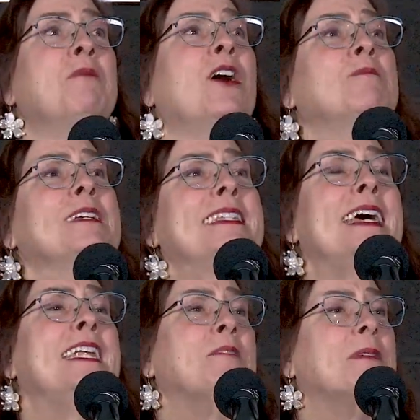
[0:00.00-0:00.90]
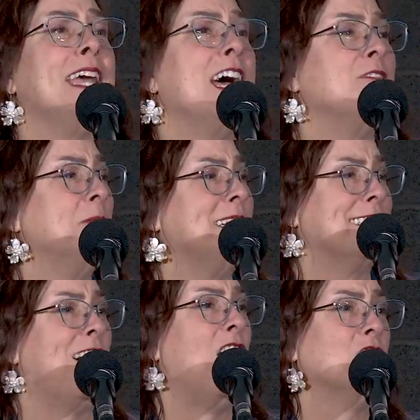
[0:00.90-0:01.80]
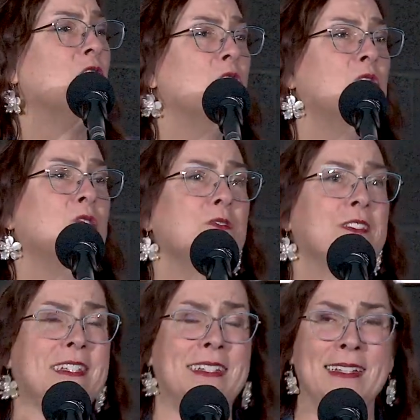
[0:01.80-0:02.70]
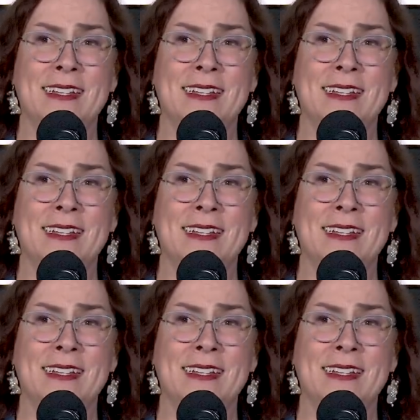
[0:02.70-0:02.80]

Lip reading: Mommy's letting me have McDonald's.